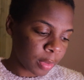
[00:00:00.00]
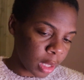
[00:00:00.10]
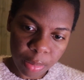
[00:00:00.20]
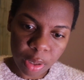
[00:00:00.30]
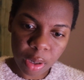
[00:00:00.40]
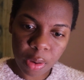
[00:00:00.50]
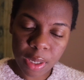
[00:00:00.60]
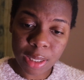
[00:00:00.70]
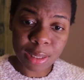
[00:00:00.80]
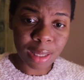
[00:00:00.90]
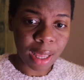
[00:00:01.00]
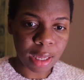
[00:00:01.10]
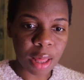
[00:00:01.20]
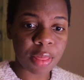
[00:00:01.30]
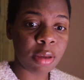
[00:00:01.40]
Pluto is
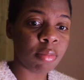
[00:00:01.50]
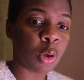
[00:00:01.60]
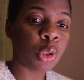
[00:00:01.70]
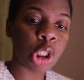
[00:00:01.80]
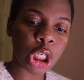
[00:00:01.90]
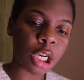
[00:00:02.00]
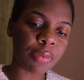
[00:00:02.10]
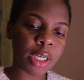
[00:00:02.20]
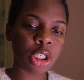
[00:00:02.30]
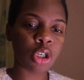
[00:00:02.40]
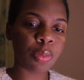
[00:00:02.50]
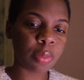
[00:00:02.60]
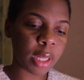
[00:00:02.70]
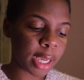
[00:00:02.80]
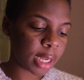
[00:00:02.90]
like the most generational
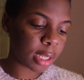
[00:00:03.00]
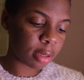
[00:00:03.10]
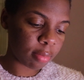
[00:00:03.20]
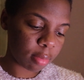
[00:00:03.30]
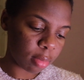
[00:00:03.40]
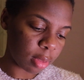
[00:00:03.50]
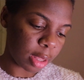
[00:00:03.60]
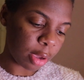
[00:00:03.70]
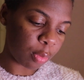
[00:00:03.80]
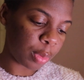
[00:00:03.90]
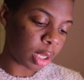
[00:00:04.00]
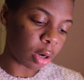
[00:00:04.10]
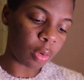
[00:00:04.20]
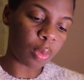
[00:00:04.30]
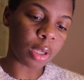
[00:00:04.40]
planet that we
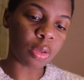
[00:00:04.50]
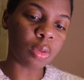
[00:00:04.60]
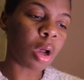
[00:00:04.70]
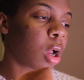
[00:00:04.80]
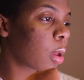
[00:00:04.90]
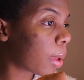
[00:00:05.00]
are going to talk